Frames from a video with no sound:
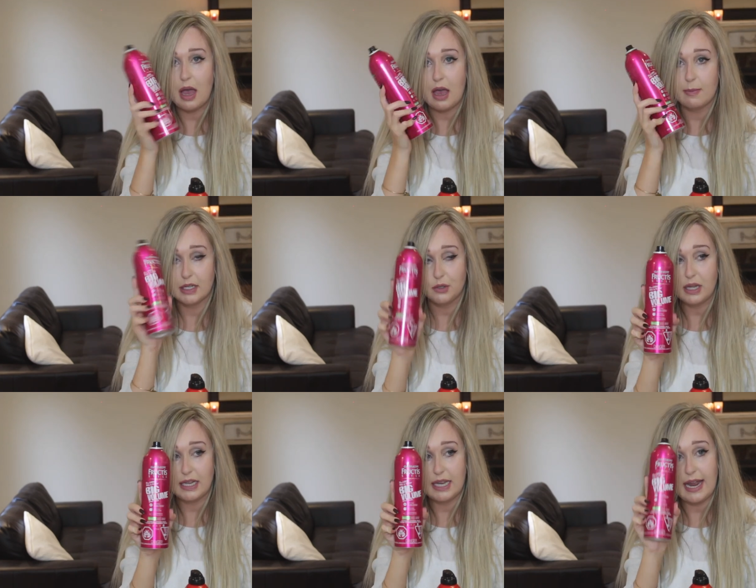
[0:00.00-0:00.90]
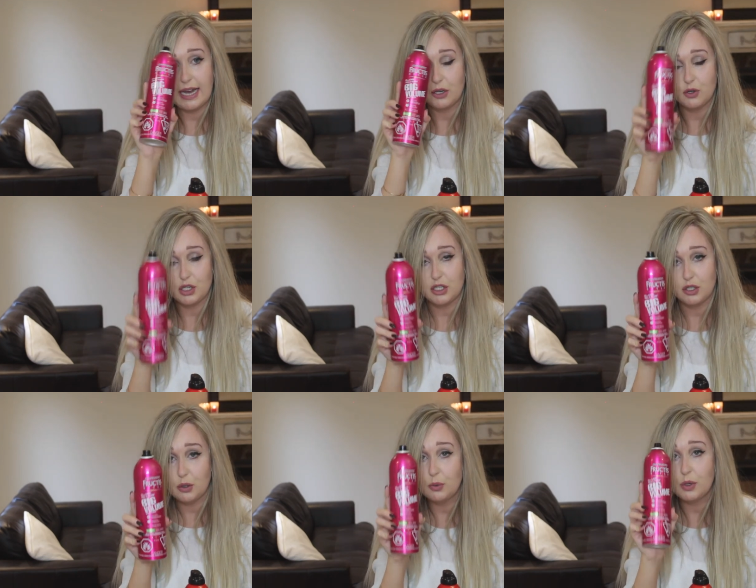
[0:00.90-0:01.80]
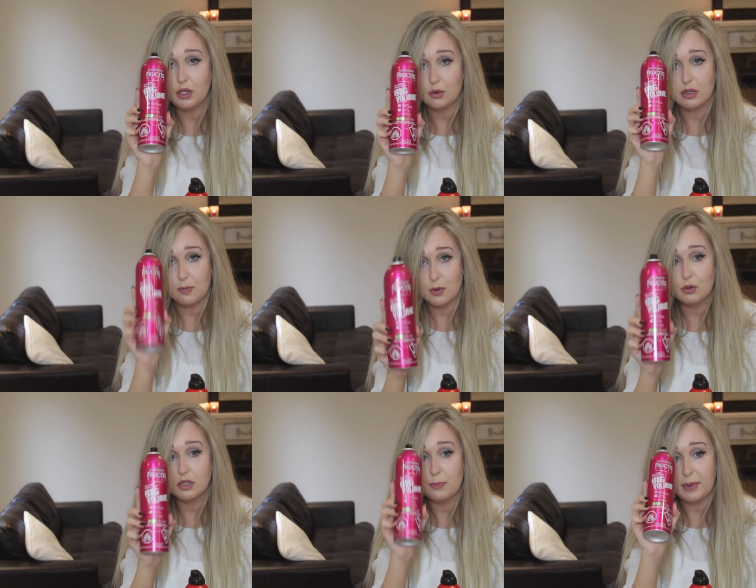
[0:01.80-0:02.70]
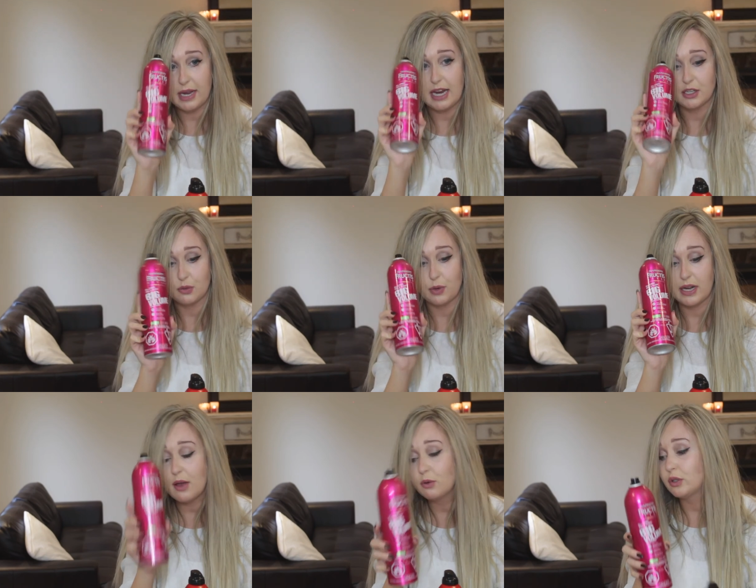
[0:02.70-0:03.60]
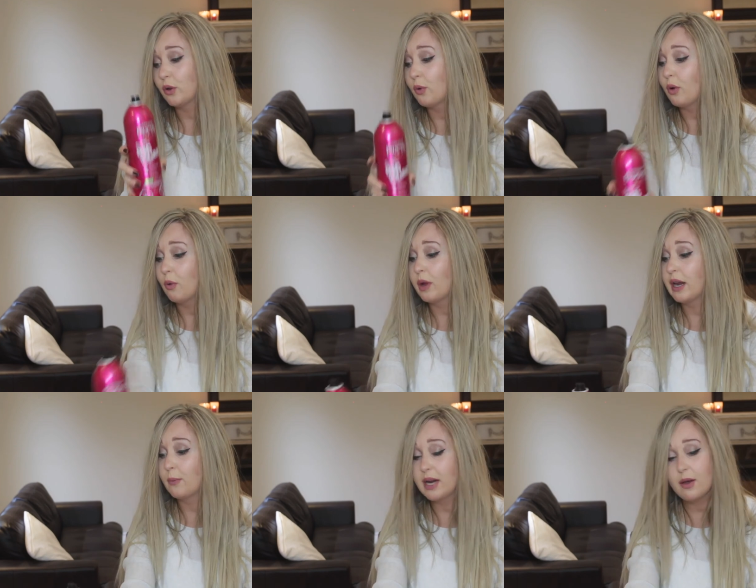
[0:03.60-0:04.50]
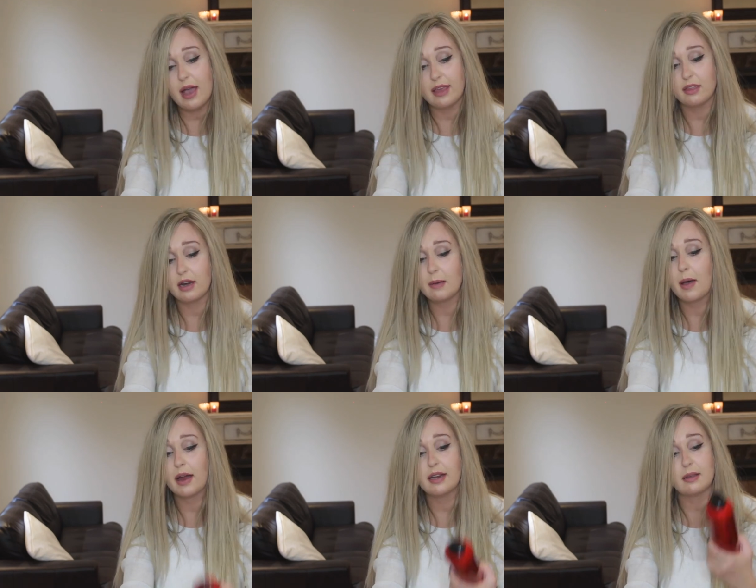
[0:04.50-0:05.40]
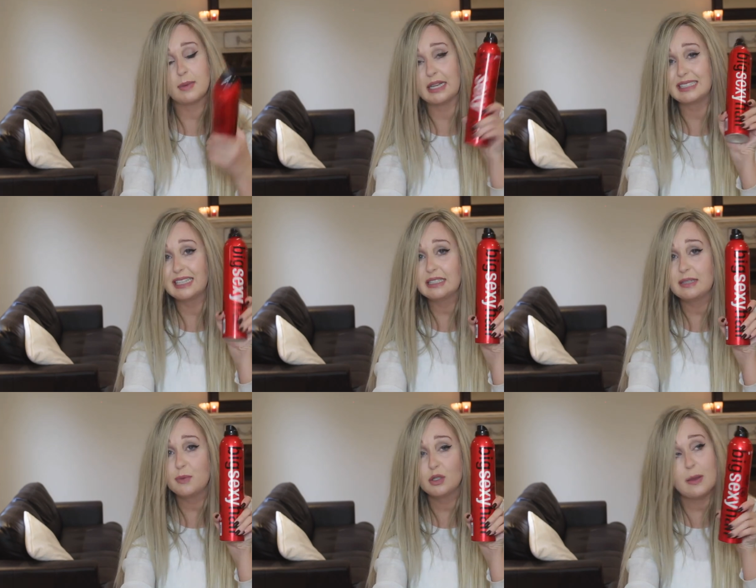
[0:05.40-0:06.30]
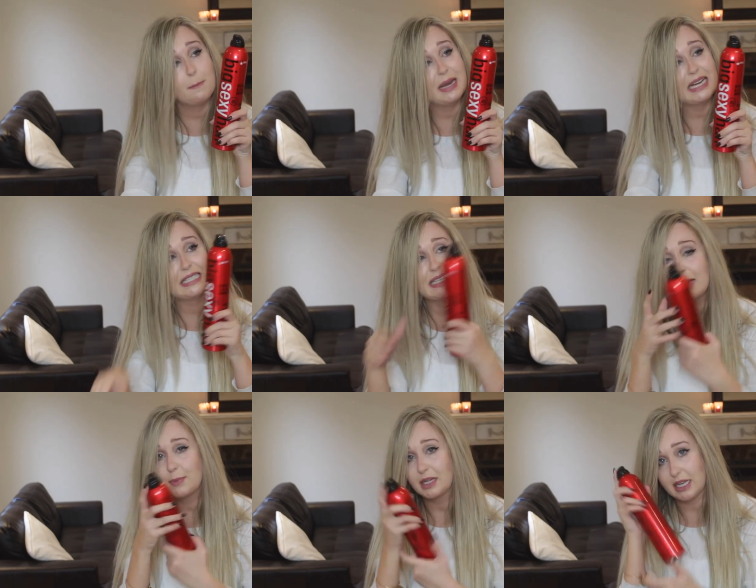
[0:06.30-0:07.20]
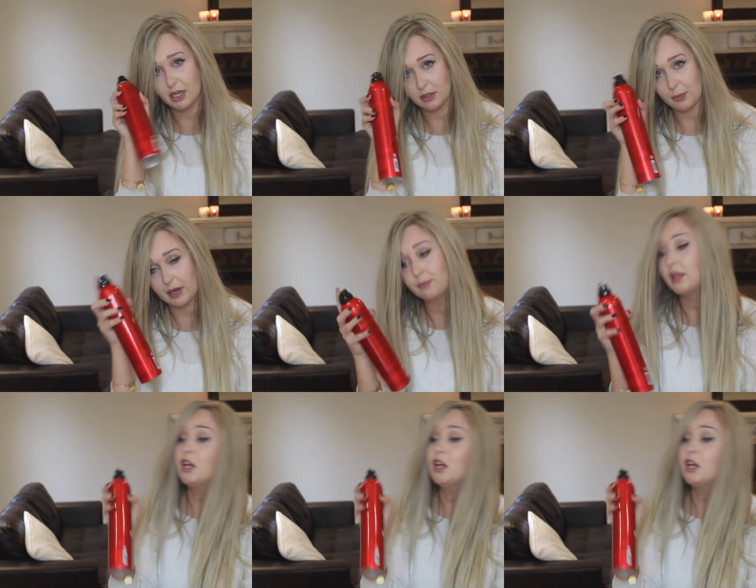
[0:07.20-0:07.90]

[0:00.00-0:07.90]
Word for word: Um, I do like it and I usually do use the mousse, but I just ran out. So when I went out, I thought I bought the and Sexy Mousse, but I didn't. I bought the hairspray.